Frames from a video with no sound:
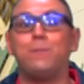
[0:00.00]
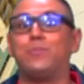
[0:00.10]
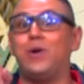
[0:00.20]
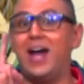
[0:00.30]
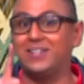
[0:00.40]

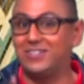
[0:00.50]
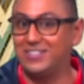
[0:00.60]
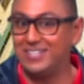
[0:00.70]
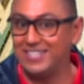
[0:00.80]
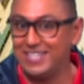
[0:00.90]
Practice
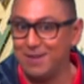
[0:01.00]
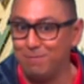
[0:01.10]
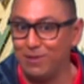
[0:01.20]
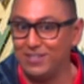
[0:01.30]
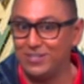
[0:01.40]
the
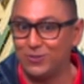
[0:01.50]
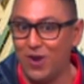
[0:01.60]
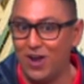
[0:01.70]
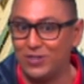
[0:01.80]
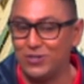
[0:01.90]
simple
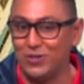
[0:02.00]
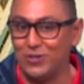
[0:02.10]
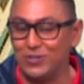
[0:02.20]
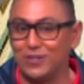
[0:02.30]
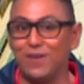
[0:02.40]

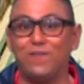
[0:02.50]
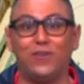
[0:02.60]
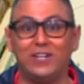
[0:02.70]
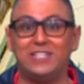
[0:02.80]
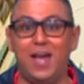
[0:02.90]
instructions.
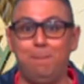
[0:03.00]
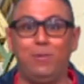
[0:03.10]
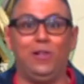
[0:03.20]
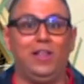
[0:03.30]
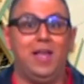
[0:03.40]
For
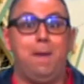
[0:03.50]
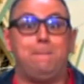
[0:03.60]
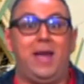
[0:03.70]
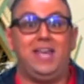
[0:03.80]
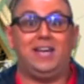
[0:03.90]
example,
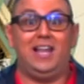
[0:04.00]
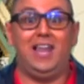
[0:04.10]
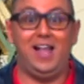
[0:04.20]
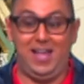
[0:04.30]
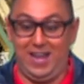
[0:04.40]
make a
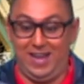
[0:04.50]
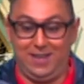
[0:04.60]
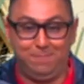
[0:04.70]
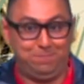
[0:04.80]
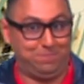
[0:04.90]
line.